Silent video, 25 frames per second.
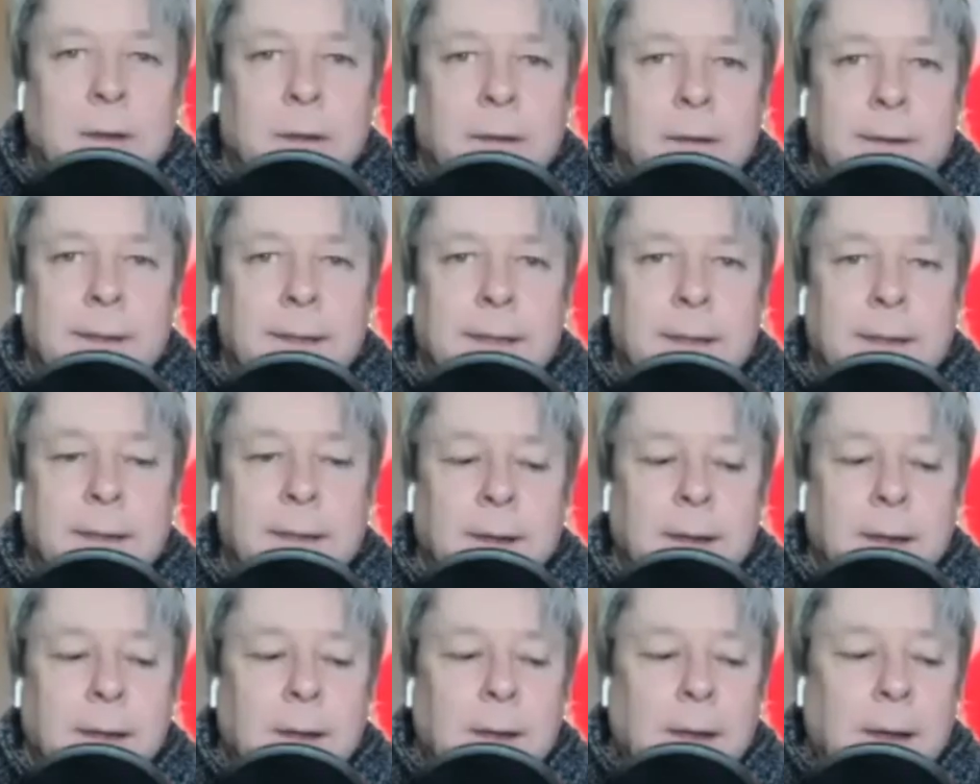of the
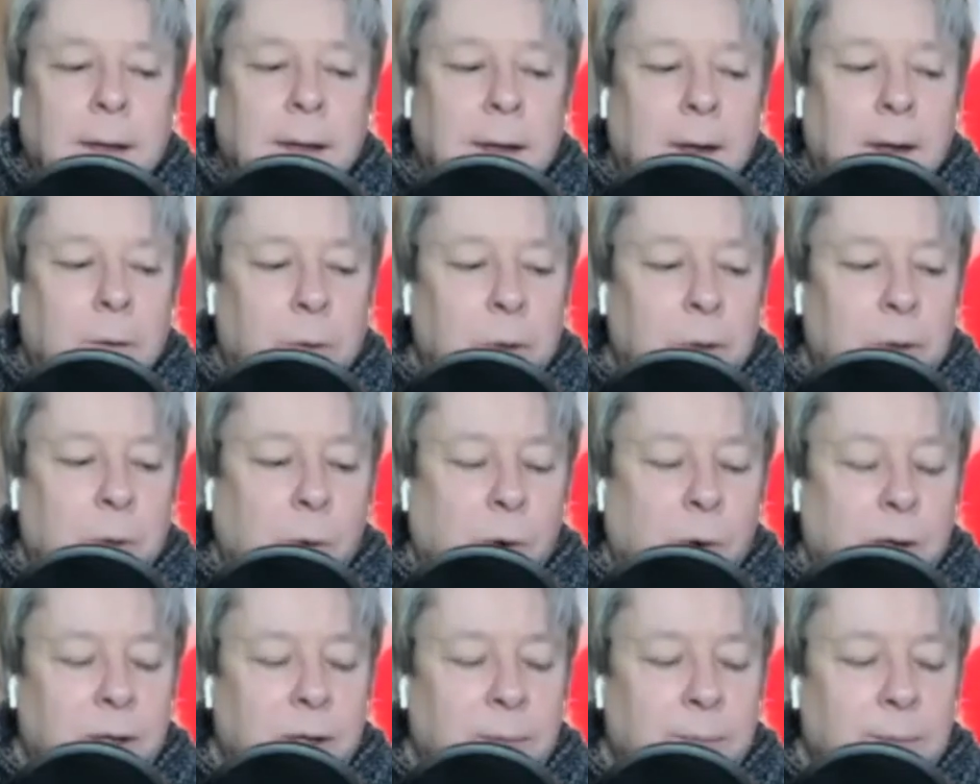
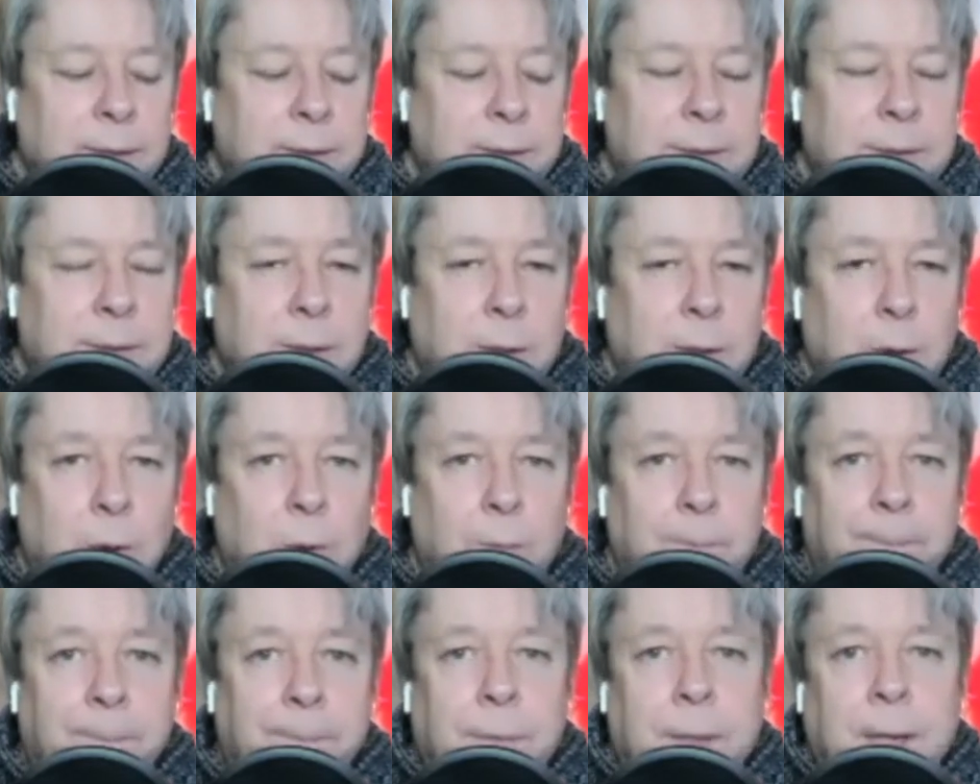requirements. So
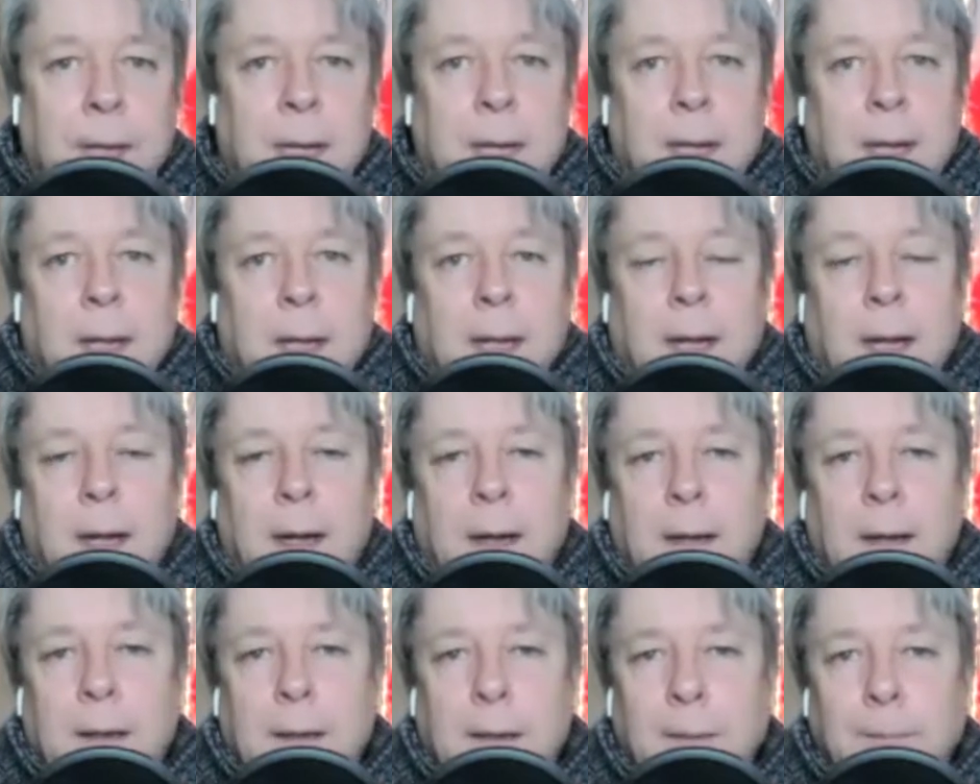
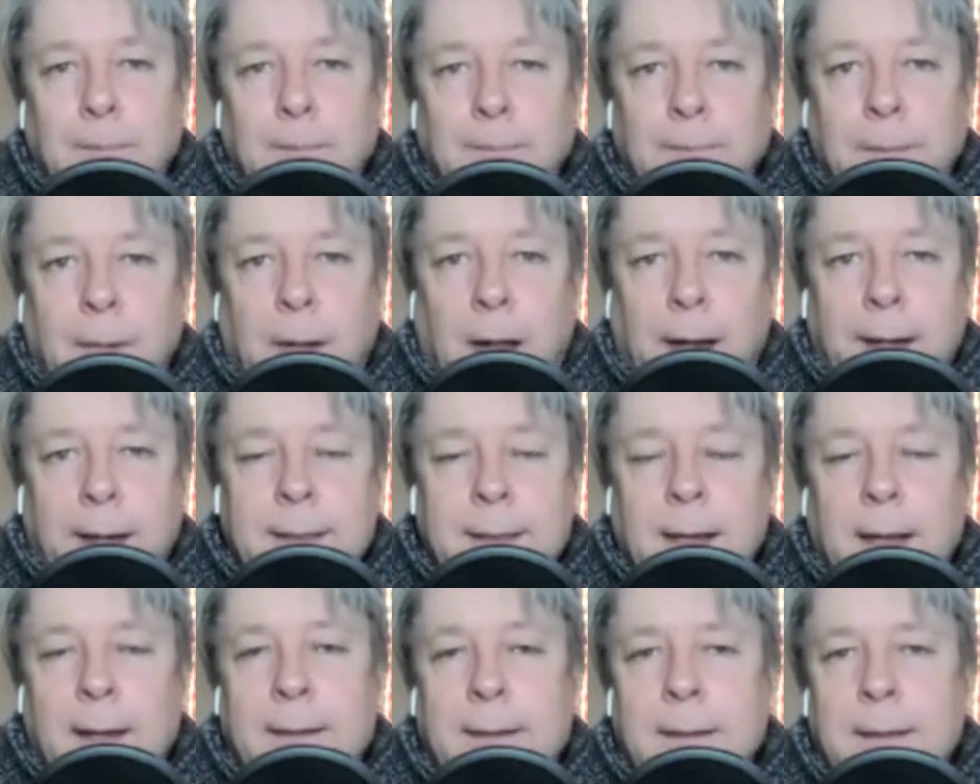I
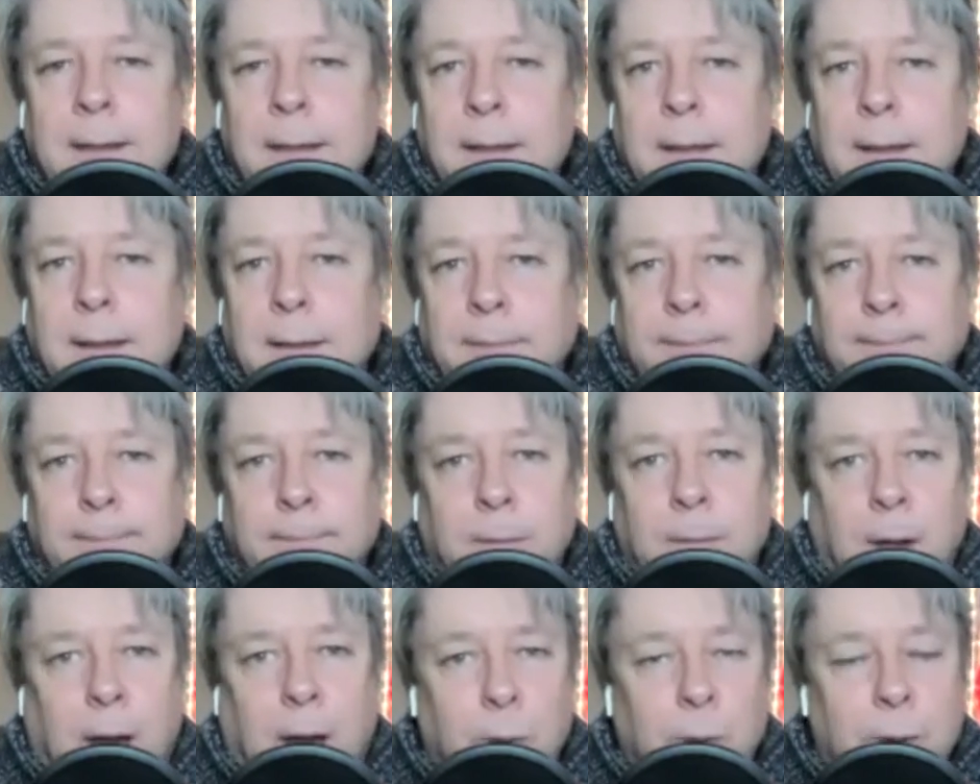
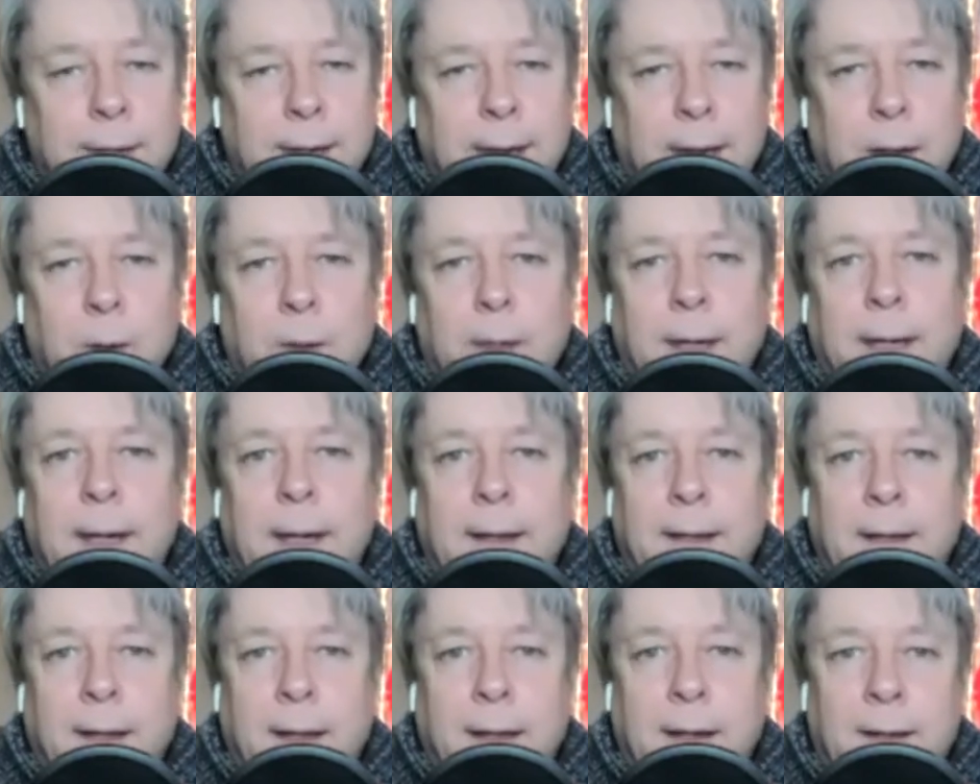went out
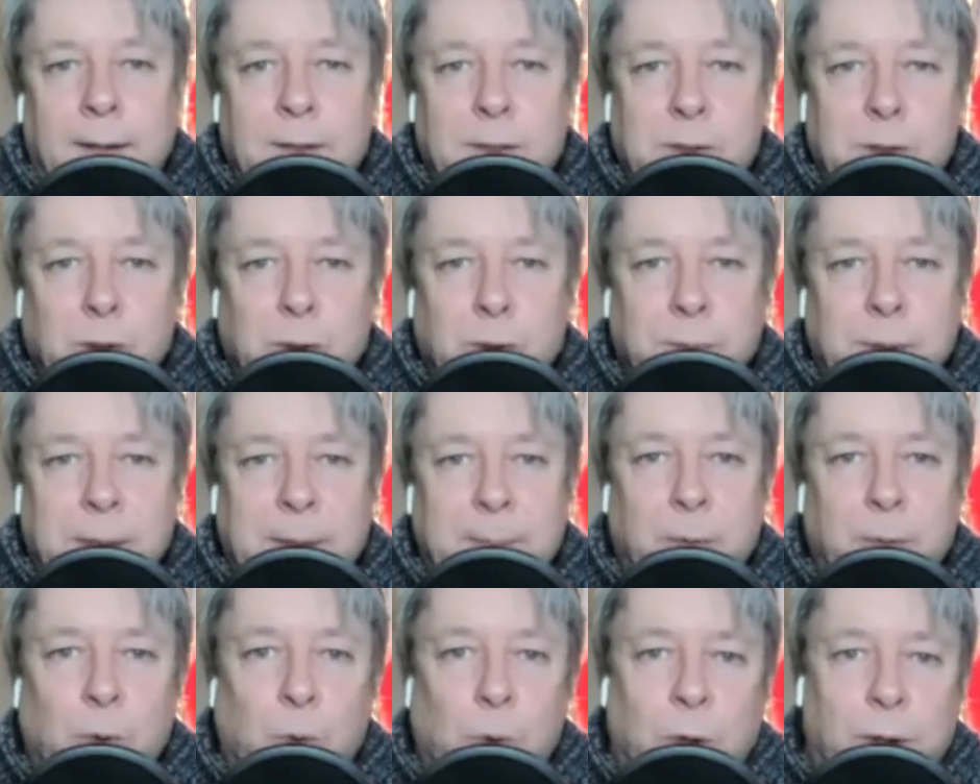and I showed
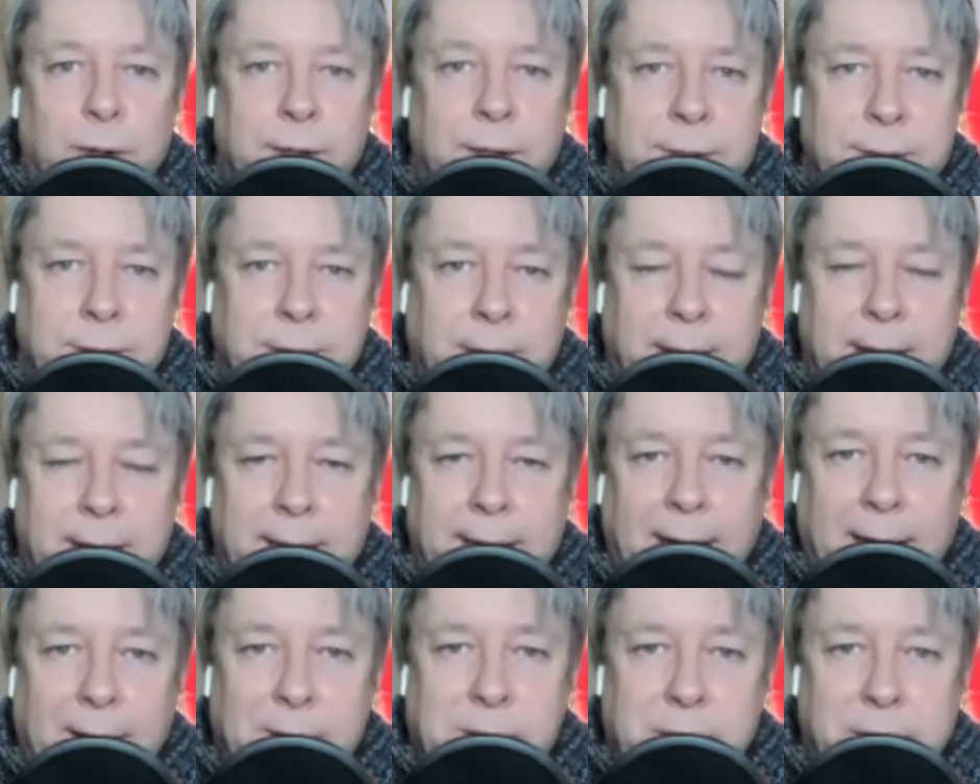people where the
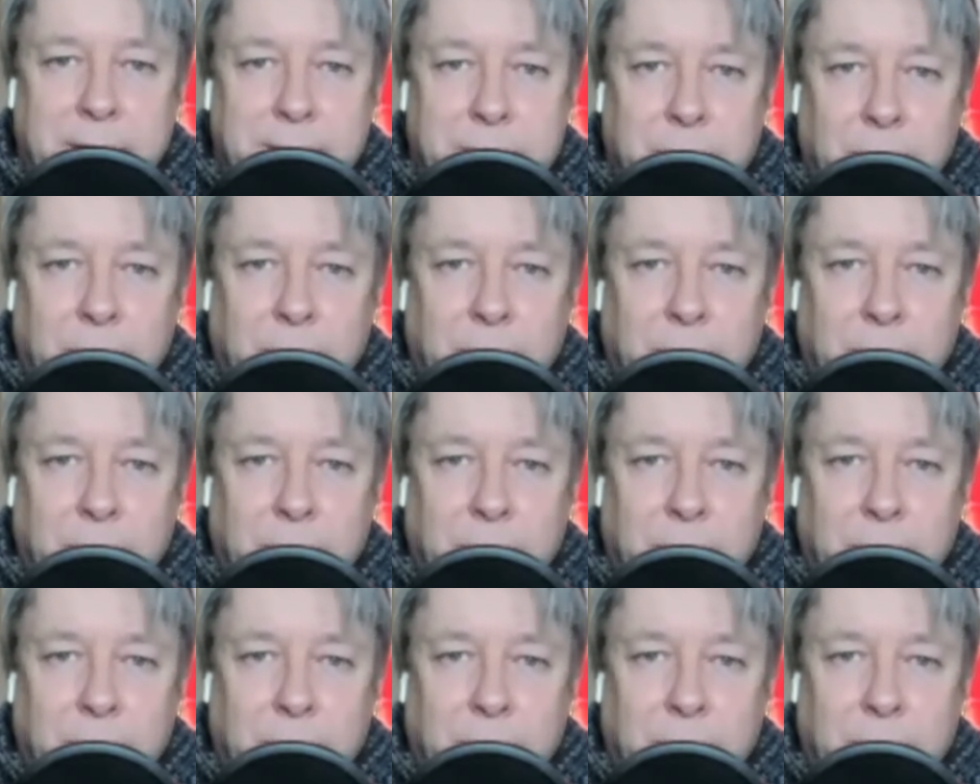sighting actually took